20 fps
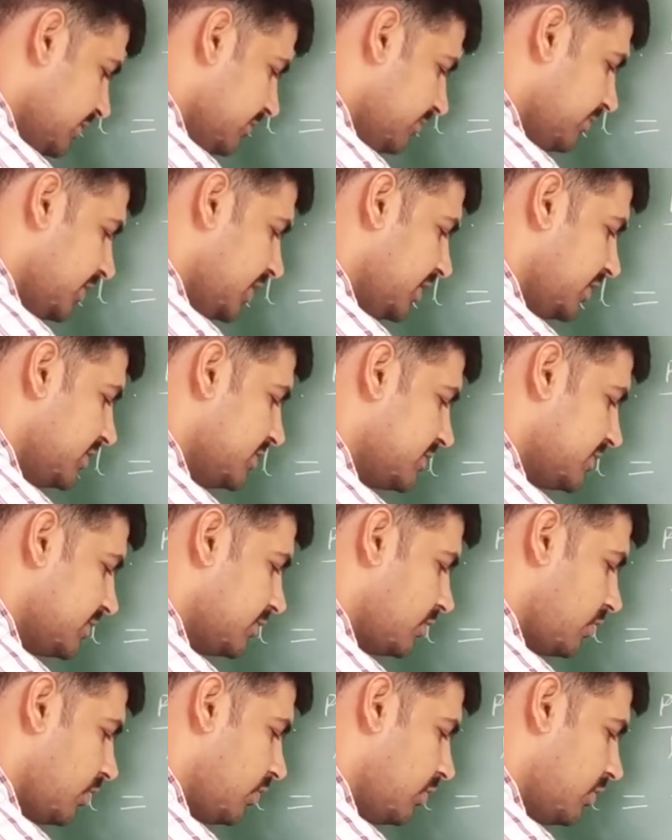minus
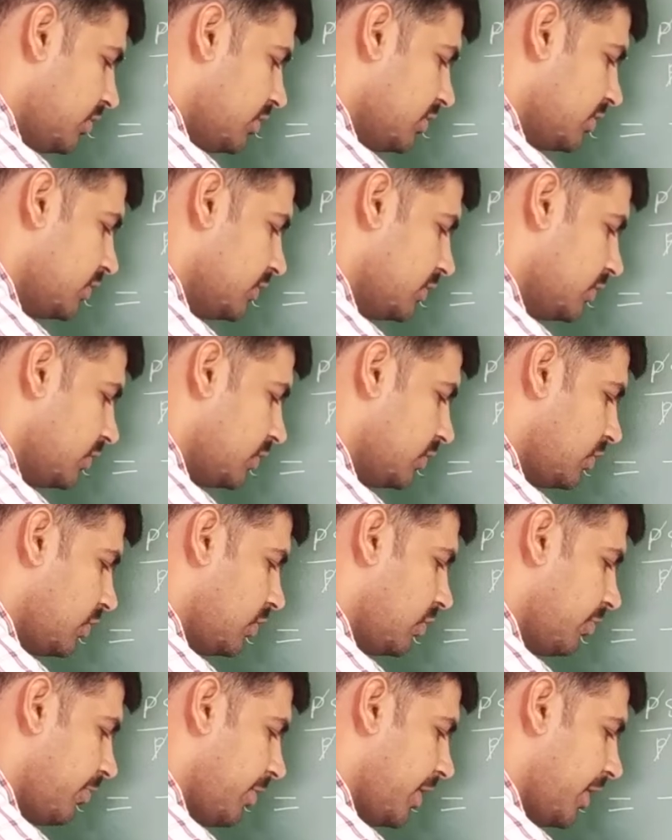cot
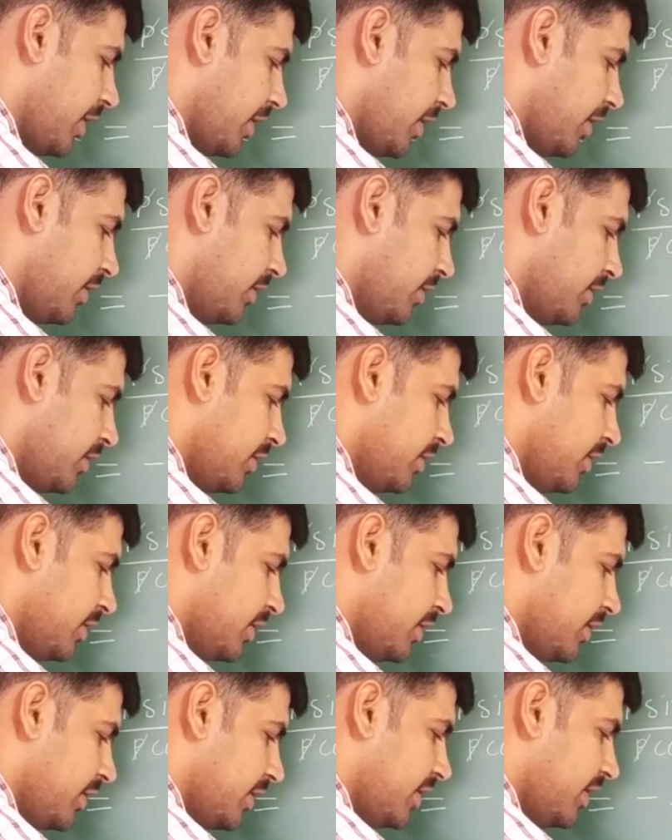omega.
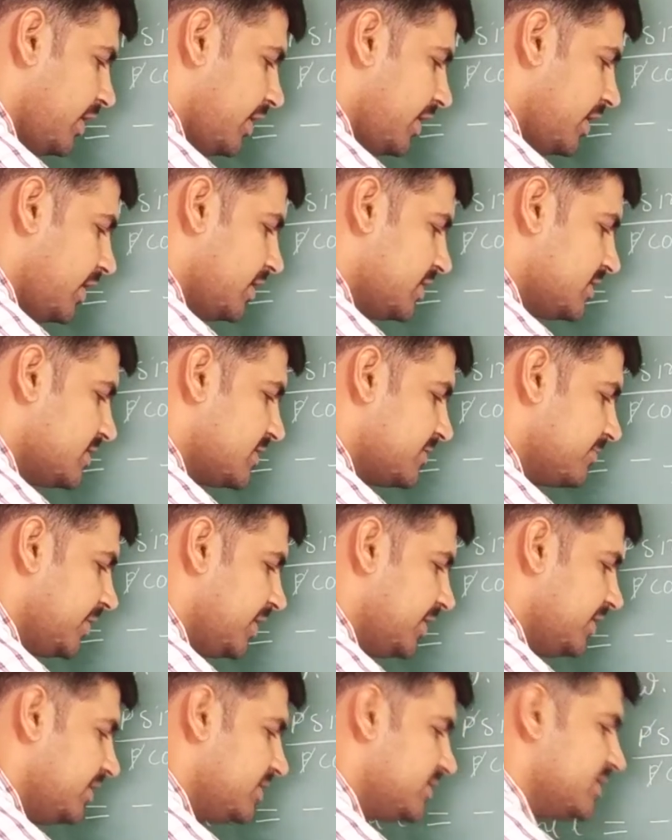X
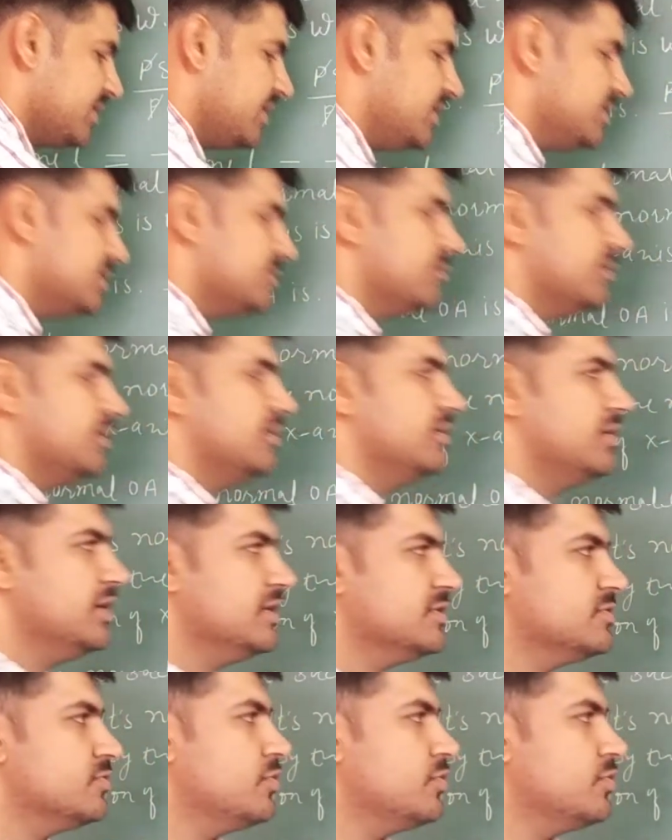minus x1, x